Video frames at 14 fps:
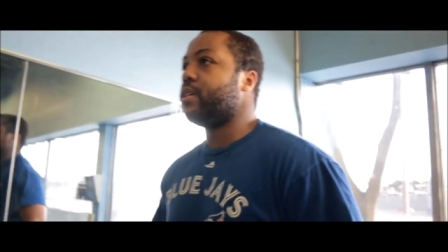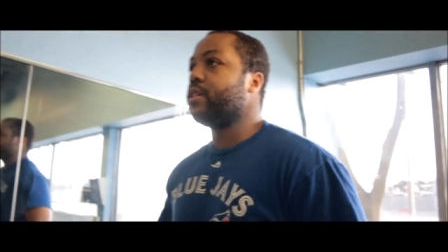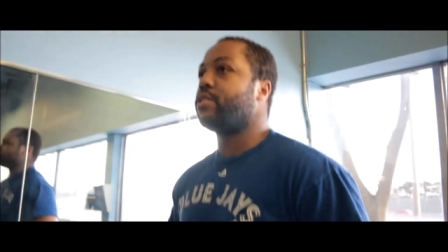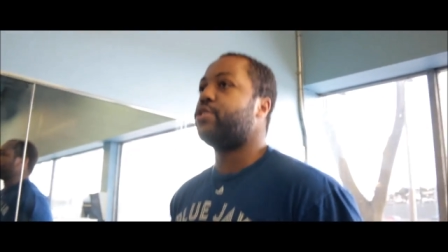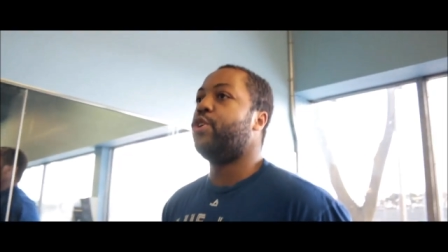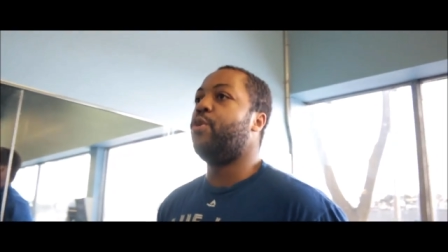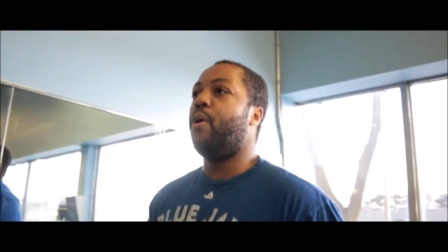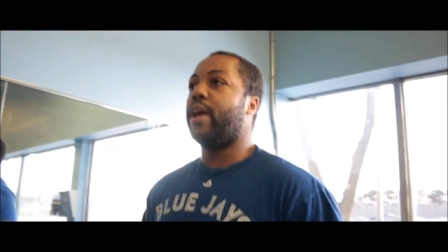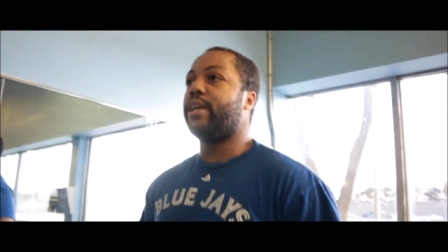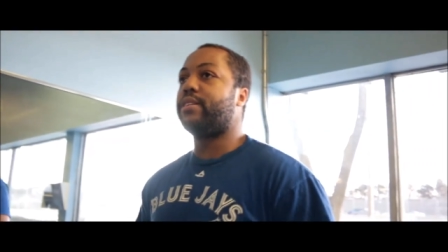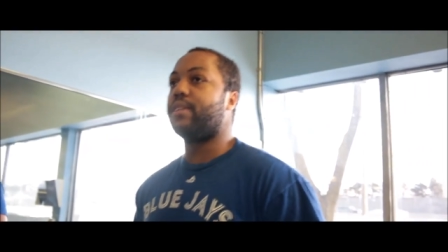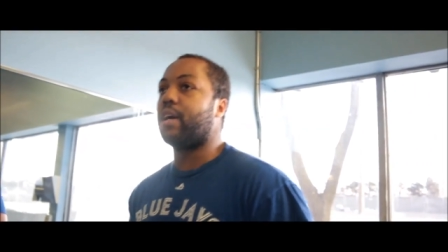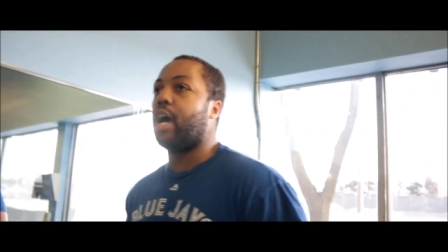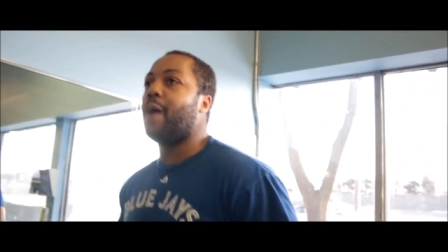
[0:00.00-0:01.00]
Still wanted
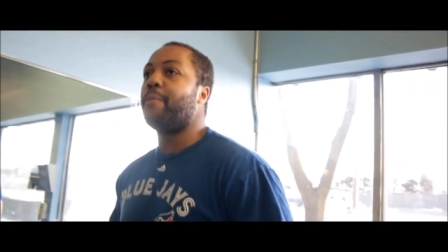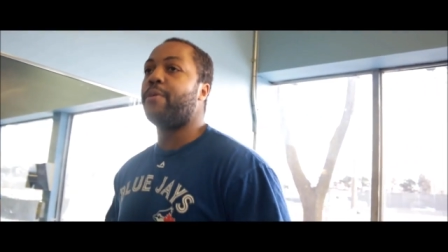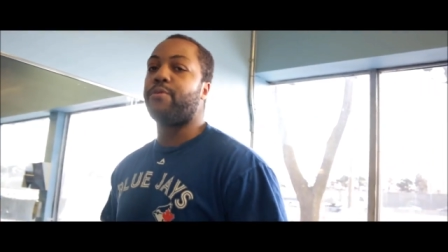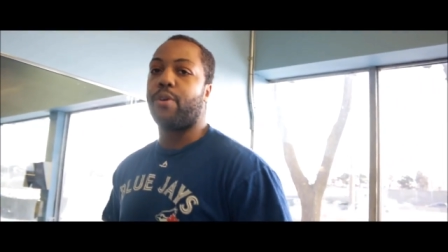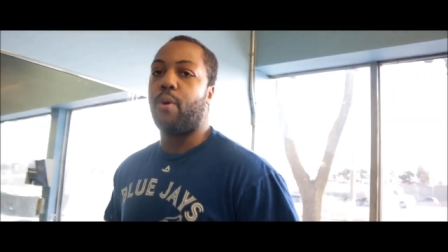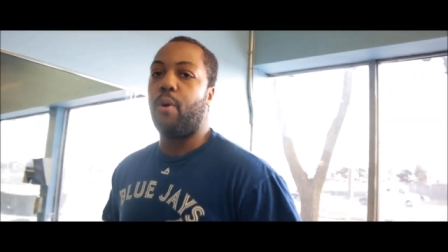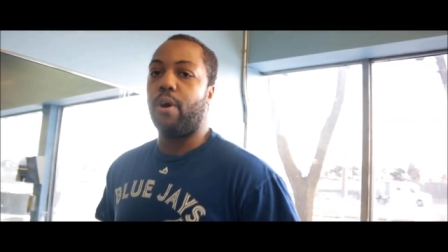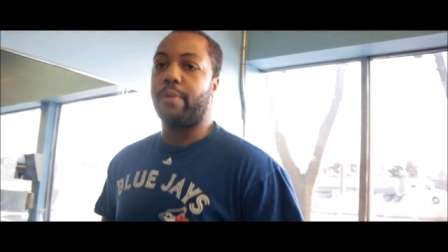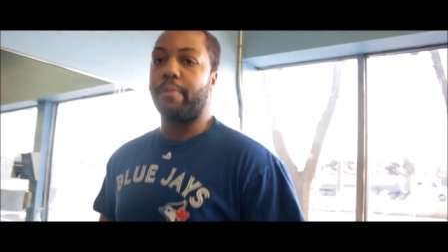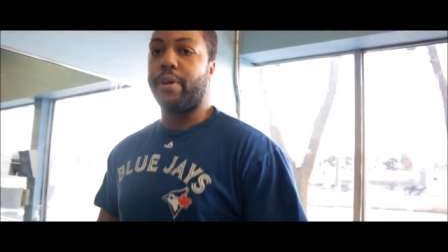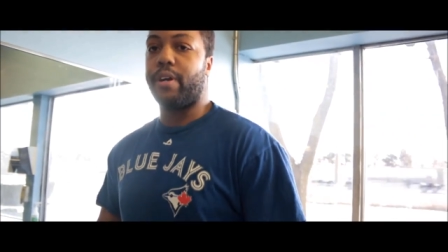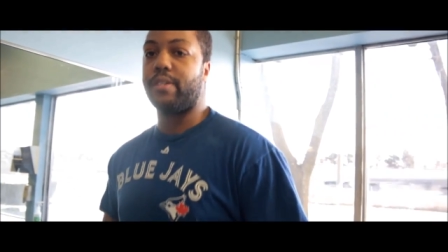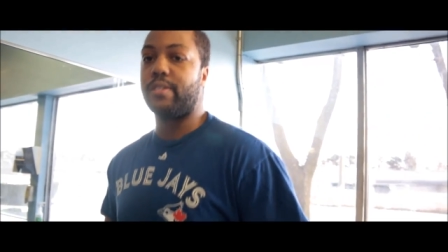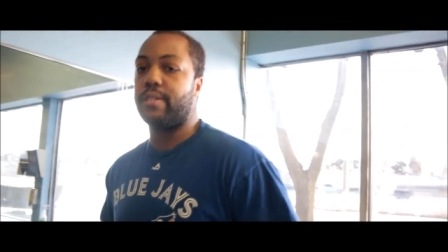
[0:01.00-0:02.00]
to come and record
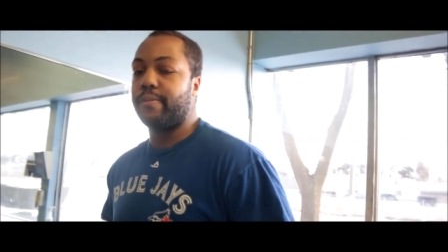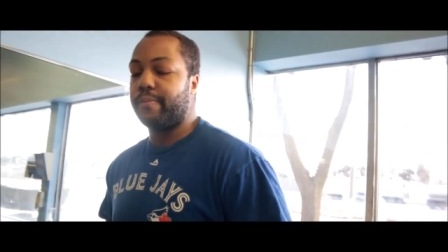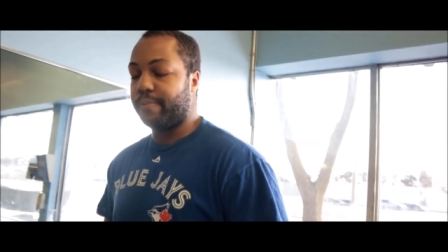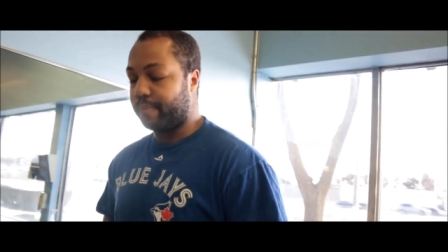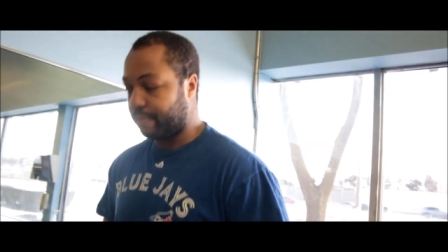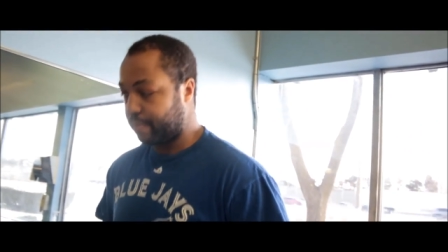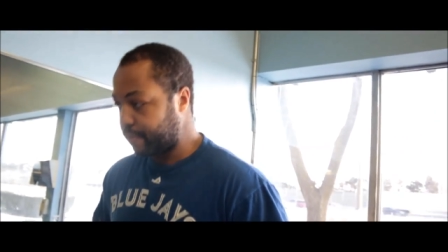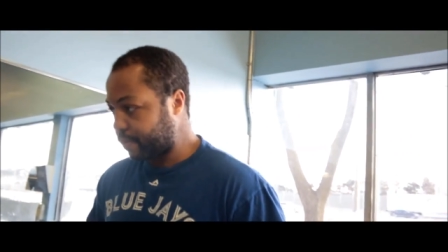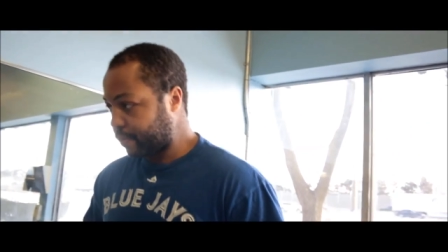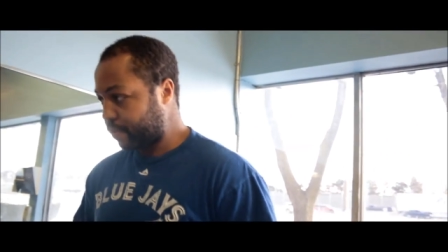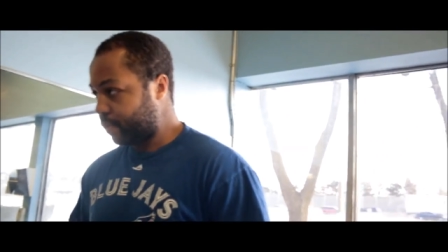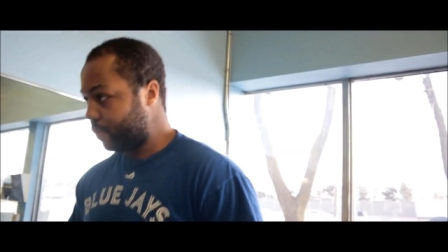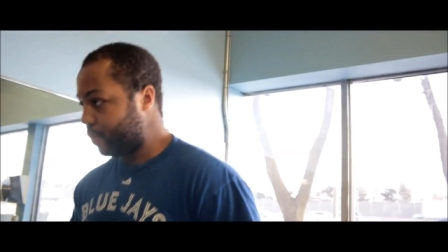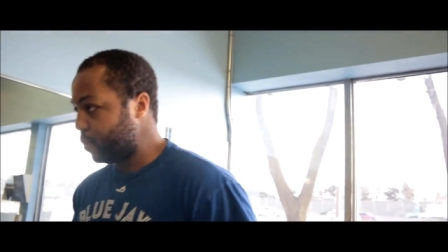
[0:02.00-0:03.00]
because
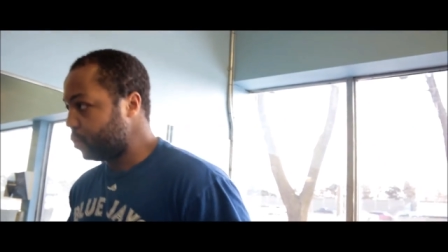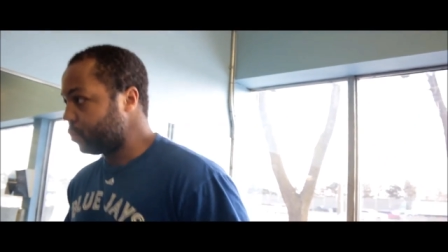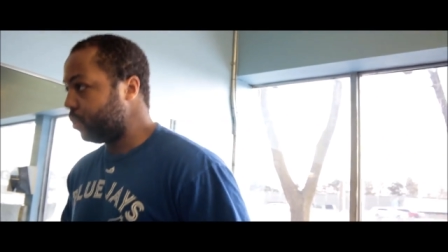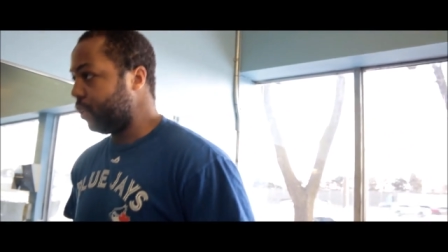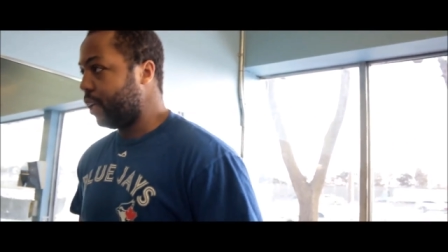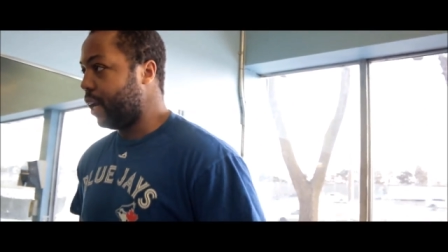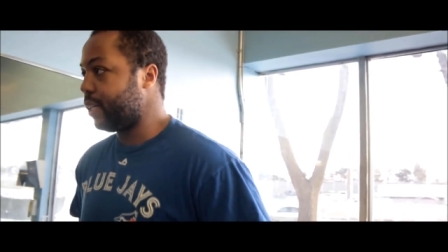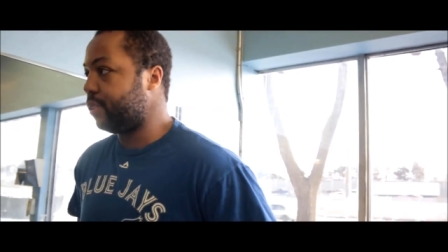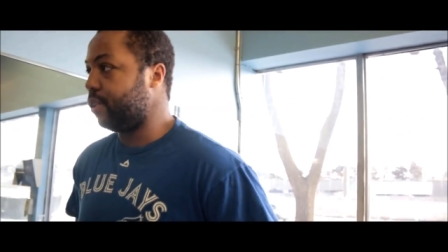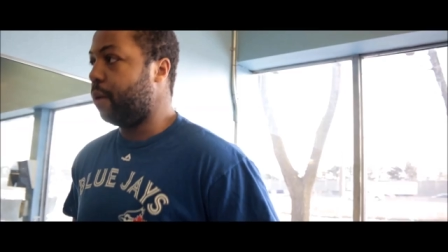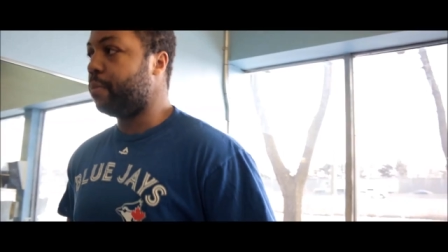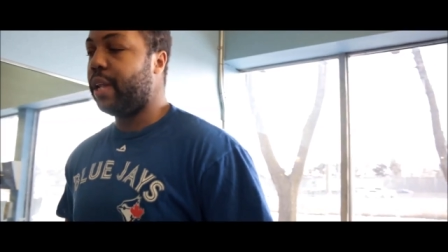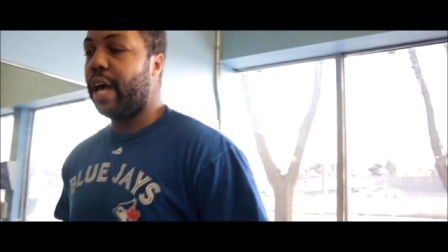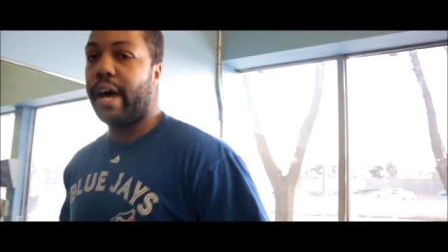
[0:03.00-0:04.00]
that's
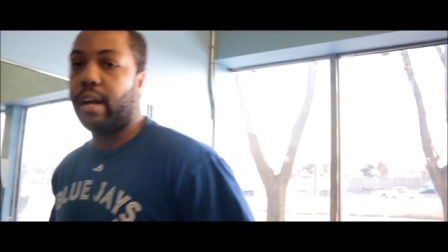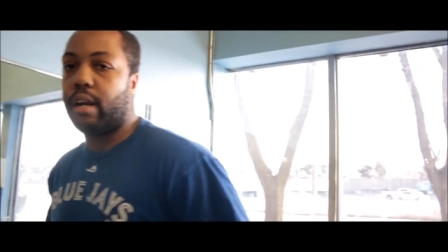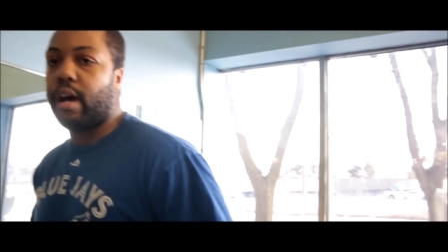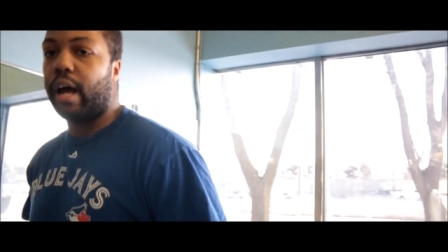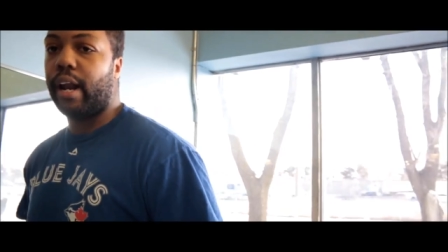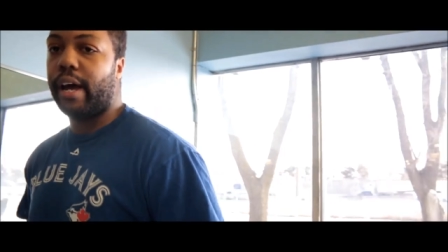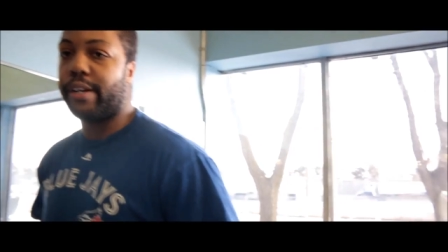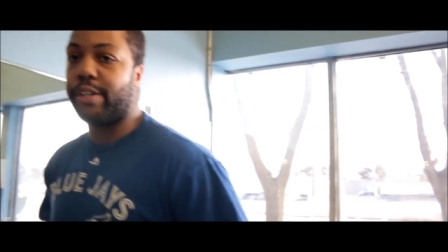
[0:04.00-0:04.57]
something that I like